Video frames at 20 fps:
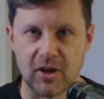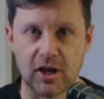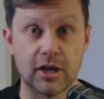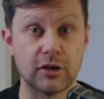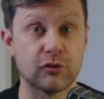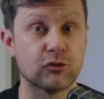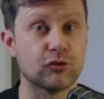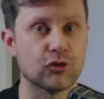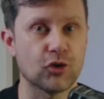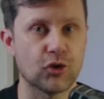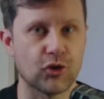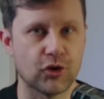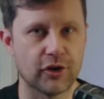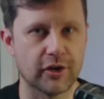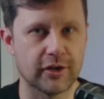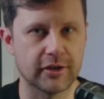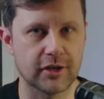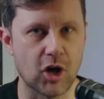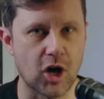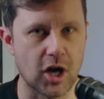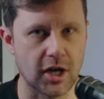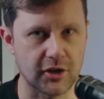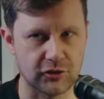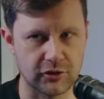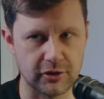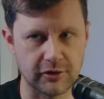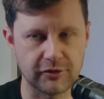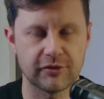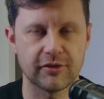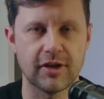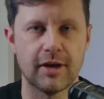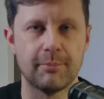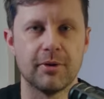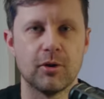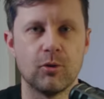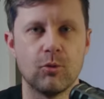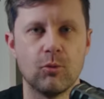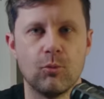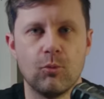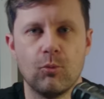concerned, cautious
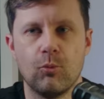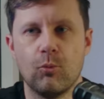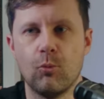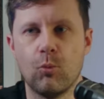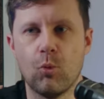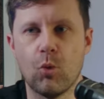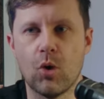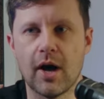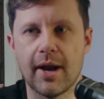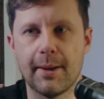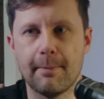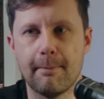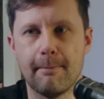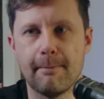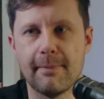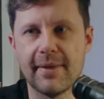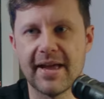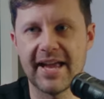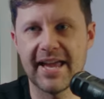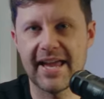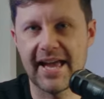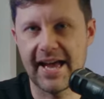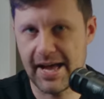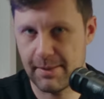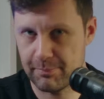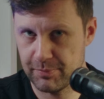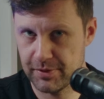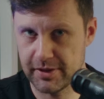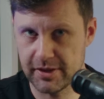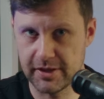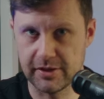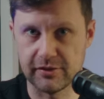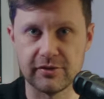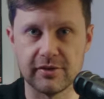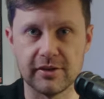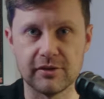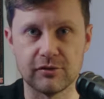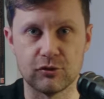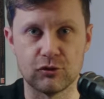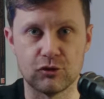about what may happen in
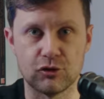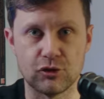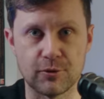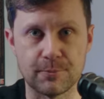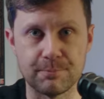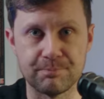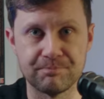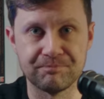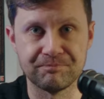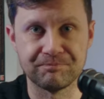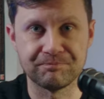season two,